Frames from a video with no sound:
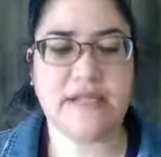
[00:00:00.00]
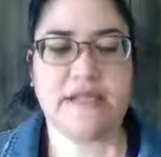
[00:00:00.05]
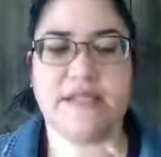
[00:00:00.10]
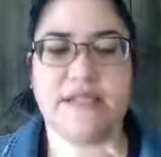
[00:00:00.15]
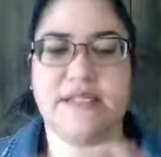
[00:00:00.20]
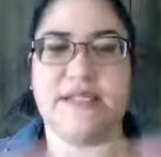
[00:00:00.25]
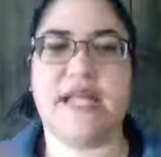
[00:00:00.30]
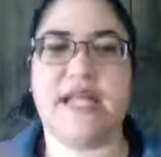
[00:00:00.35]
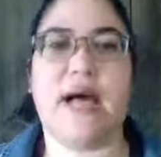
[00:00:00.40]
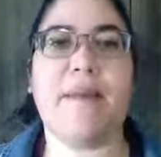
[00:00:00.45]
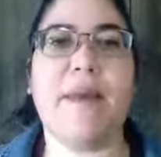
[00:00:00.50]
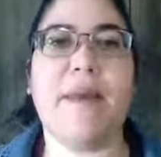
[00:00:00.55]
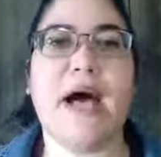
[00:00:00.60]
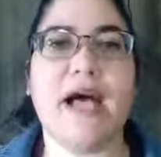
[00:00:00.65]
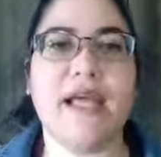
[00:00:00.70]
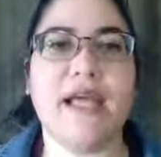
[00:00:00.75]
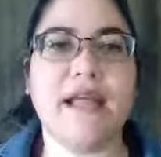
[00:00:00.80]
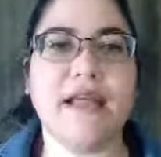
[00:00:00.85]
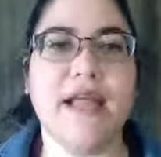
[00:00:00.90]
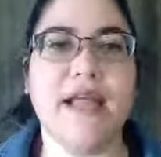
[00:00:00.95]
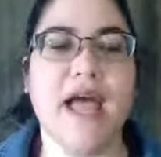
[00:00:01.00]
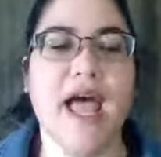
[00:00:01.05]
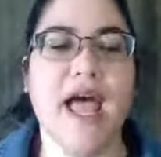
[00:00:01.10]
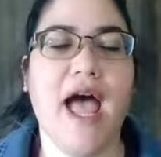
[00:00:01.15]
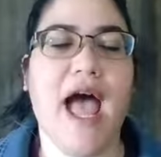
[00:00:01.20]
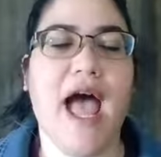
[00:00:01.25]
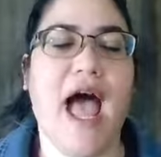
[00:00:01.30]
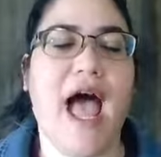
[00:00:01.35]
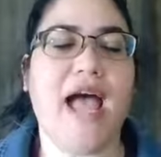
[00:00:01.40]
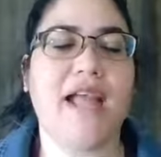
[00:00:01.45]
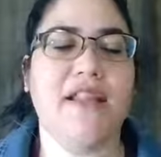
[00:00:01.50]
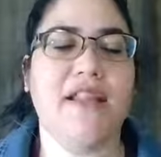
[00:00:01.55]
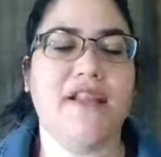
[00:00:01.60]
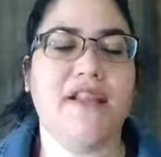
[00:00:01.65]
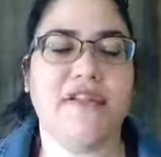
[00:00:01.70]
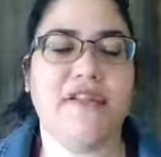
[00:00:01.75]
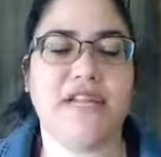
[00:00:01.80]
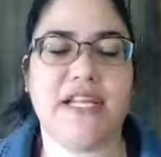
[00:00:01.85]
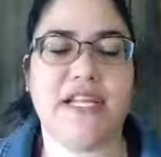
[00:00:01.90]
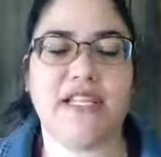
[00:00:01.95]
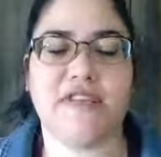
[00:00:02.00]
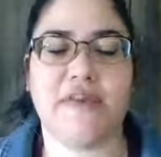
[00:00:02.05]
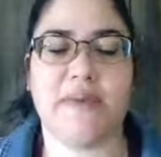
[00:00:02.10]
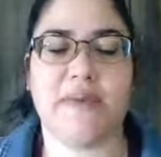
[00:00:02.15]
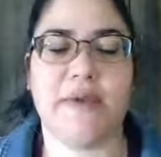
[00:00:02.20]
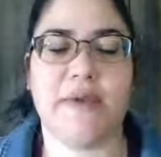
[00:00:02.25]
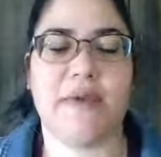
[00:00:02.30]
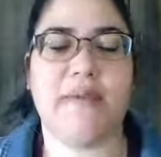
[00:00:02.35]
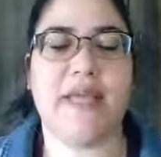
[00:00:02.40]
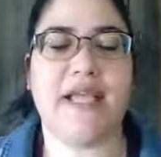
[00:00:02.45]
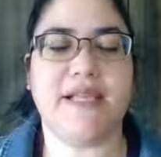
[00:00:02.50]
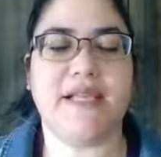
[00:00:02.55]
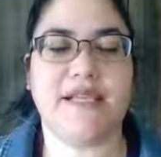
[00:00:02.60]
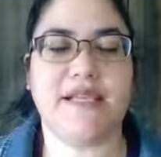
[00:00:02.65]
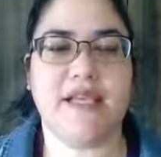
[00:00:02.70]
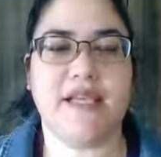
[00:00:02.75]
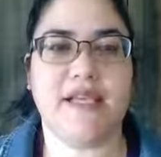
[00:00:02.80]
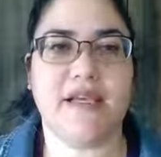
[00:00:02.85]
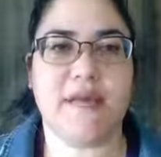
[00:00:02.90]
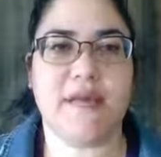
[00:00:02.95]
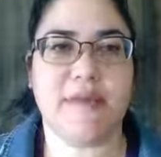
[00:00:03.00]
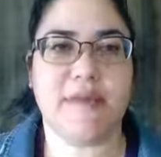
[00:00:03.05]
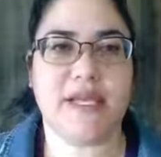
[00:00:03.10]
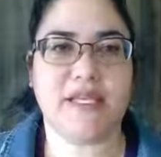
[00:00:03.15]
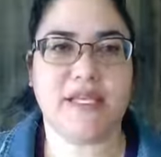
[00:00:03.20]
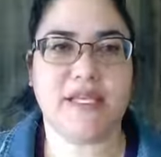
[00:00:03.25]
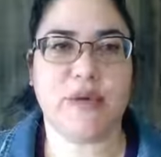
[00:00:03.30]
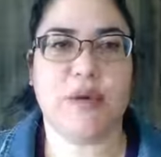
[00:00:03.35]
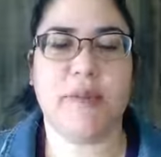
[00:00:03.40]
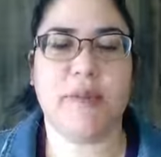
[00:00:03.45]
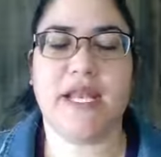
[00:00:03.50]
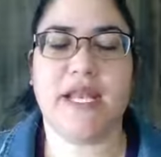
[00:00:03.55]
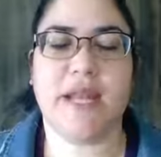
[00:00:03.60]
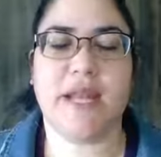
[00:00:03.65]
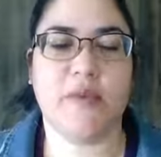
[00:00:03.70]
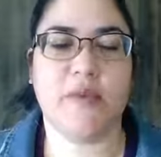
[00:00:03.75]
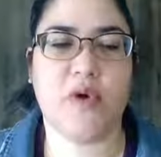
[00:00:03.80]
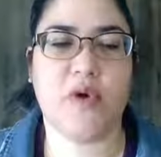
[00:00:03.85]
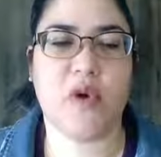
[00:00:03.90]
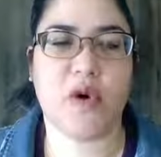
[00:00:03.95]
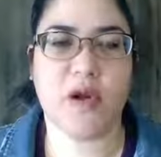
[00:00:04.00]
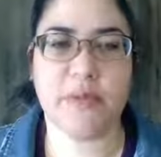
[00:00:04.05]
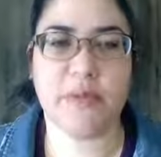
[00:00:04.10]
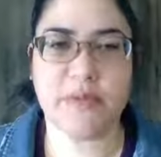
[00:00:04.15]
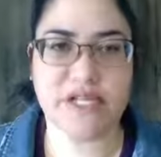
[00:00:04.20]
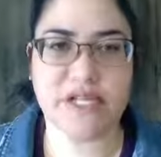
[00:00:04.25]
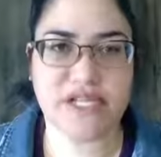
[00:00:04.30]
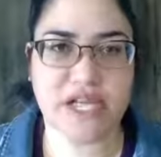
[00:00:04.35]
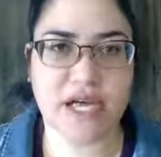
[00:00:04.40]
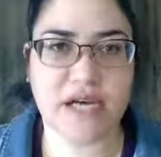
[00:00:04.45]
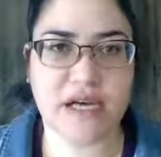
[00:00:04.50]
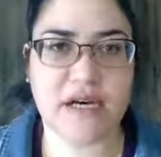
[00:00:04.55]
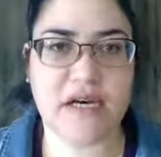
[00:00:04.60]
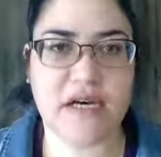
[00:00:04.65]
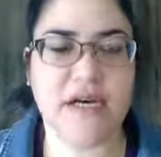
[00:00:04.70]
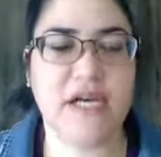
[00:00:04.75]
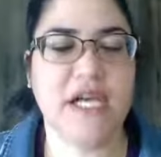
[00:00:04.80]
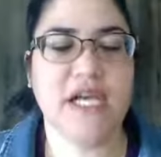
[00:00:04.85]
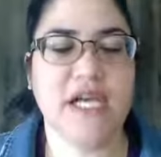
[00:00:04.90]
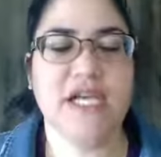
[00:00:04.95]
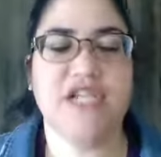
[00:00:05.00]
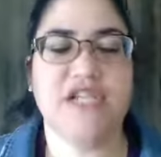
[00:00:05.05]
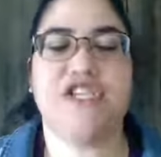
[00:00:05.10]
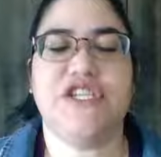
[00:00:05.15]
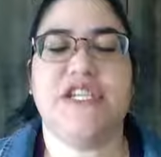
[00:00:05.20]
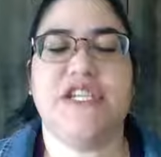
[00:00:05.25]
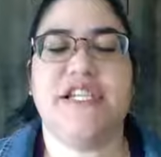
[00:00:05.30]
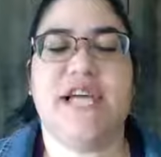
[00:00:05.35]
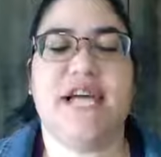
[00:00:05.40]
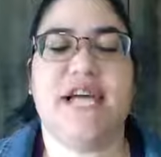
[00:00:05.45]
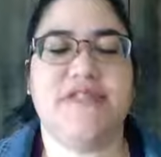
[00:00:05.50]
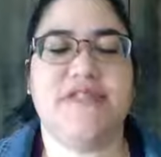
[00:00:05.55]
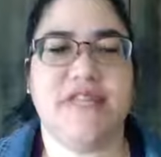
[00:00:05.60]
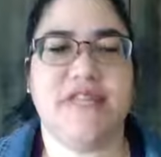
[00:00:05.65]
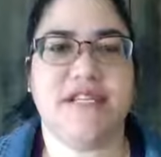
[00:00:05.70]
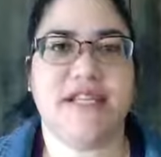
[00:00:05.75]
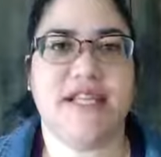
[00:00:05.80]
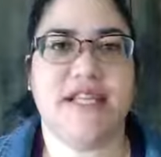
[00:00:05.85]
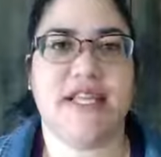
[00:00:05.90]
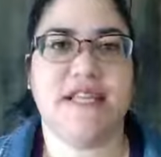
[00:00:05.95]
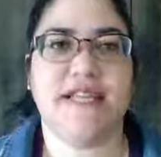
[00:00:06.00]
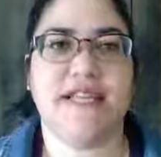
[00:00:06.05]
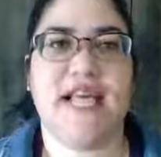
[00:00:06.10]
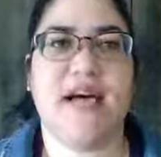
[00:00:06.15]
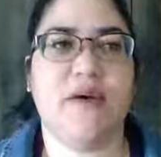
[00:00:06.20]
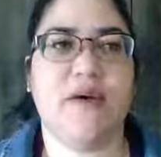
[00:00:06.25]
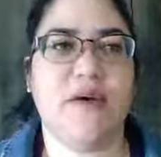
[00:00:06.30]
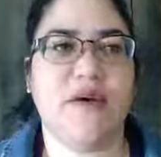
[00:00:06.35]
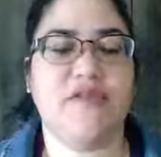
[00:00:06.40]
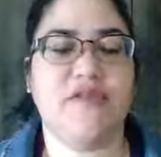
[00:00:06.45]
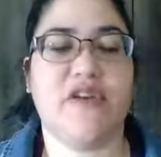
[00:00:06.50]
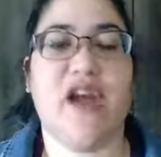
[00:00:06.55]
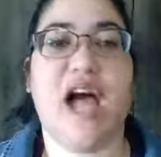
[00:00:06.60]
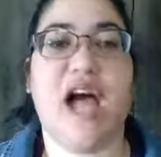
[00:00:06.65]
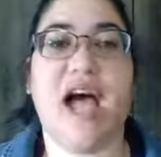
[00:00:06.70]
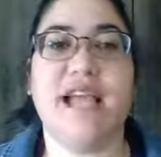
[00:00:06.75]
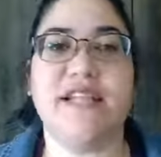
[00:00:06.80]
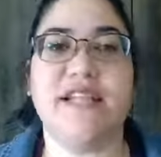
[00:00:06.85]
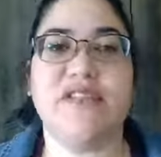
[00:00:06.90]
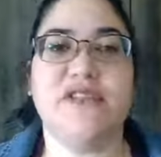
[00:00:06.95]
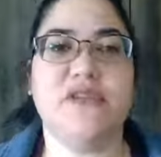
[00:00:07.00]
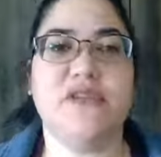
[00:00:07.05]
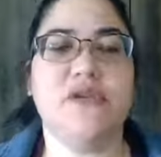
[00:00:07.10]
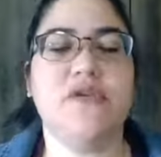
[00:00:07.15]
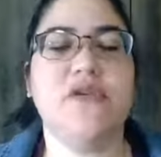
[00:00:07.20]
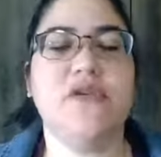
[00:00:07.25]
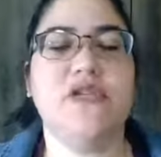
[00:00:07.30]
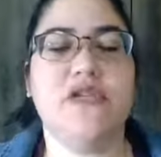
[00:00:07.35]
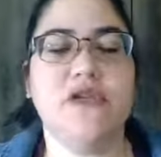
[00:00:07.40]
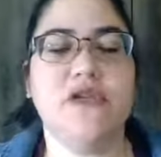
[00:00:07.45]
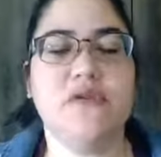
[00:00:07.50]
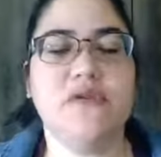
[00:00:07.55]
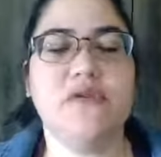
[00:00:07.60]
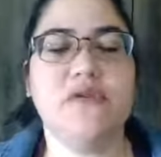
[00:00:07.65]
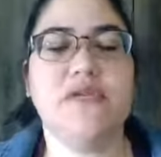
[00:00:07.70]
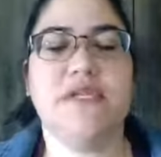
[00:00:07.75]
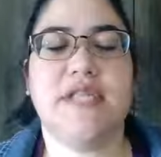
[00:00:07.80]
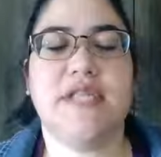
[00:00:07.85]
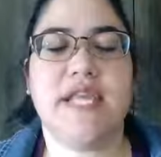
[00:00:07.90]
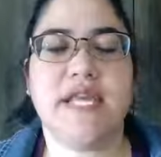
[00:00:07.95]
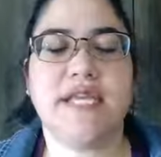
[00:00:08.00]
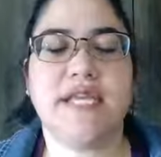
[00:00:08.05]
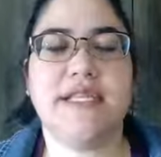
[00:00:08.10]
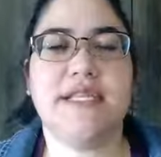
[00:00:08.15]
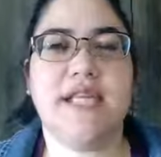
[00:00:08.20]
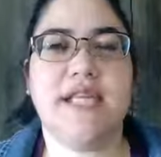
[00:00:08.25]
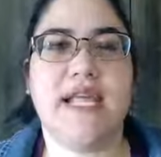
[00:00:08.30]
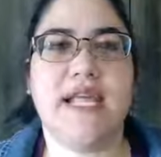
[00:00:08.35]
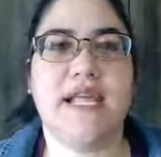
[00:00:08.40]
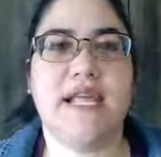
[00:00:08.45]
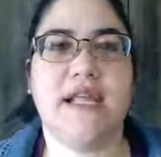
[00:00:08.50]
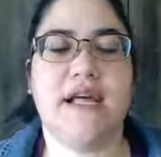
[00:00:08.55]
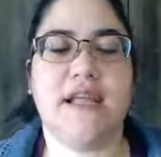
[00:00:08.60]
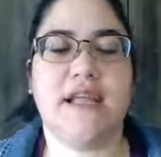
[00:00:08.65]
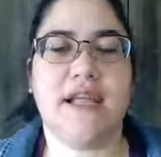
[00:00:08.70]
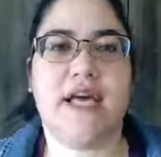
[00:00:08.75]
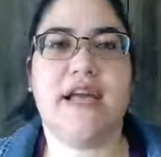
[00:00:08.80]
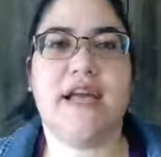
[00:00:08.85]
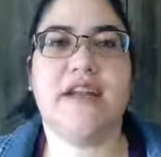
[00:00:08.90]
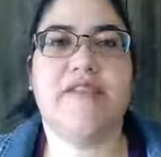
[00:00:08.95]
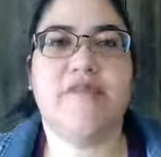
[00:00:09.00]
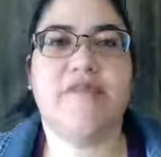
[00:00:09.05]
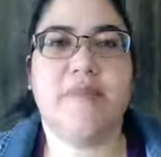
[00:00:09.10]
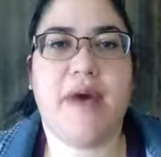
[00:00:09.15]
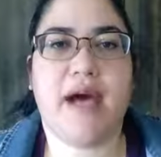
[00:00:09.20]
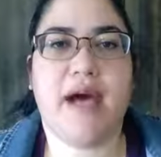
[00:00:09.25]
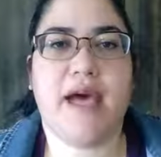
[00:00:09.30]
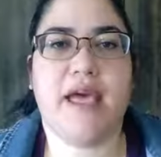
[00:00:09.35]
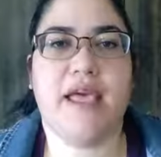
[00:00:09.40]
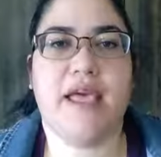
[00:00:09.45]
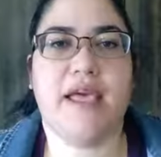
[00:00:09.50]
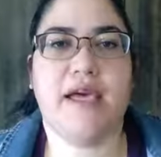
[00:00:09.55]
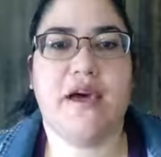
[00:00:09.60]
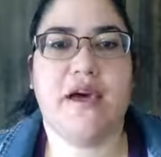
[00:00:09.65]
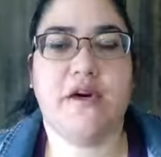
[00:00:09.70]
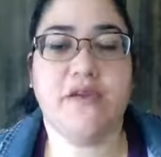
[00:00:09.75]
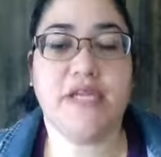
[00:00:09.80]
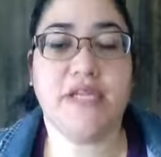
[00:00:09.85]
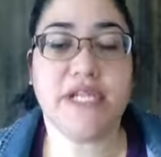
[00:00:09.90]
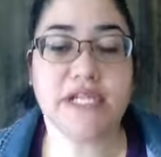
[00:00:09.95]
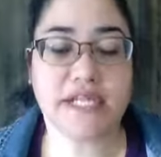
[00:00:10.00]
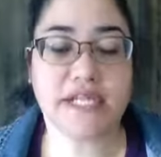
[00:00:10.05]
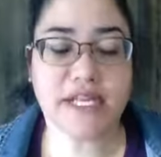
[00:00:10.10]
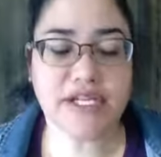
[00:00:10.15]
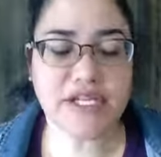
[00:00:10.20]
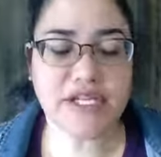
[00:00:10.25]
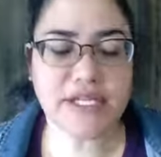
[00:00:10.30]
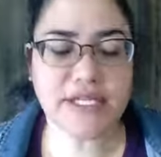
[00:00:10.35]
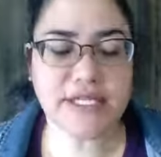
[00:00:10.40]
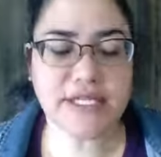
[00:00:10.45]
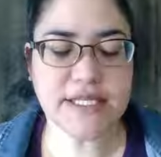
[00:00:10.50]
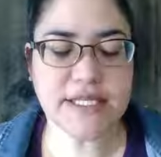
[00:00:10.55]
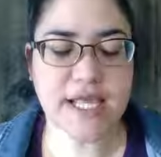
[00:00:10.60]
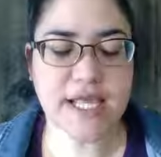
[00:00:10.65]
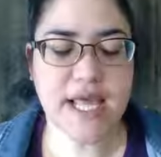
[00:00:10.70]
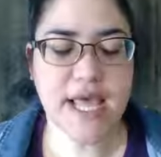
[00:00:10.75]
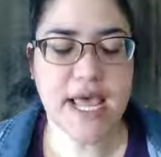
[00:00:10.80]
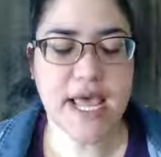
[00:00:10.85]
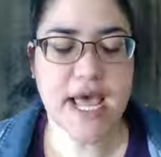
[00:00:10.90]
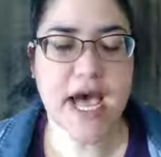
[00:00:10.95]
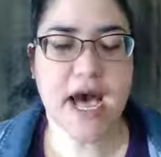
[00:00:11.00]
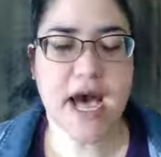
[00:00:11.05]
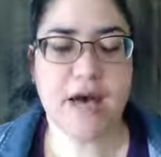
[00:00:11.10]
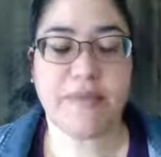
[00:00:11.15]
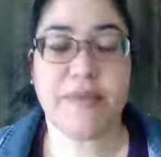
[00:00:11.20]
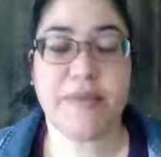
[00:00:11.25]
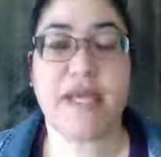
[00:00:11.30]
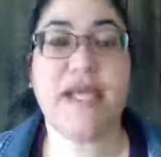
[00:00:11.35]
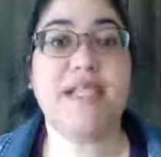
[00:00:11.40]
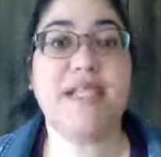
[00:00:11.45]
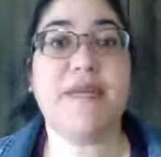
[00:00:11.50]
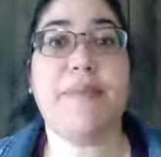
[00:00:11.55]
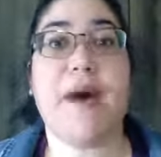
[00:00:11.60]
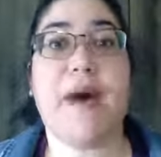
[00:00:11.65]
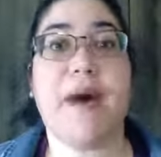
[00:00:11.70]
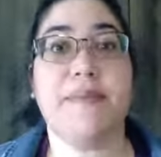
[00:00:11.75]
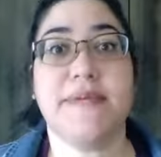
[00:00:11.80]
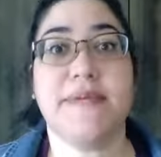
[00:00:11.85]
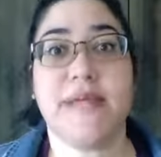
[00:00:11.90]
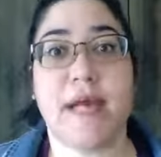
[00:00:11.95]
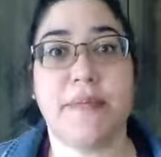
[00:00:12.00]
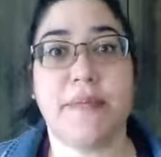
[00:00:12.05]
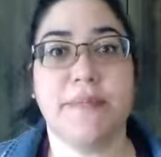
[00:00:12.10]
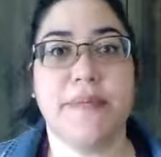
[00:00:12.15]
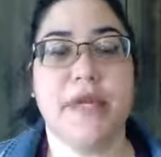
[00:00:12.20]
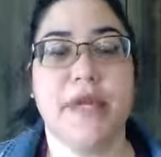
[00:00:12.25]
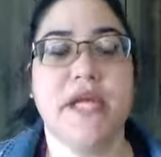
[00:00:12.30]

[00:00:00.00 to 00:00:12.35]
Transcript: This is not mine. I learned this from an amazing, amazing woman named Corey Michelle. She dives into this. However, I do use this in a lot of my coaching sessions um, because it pops up.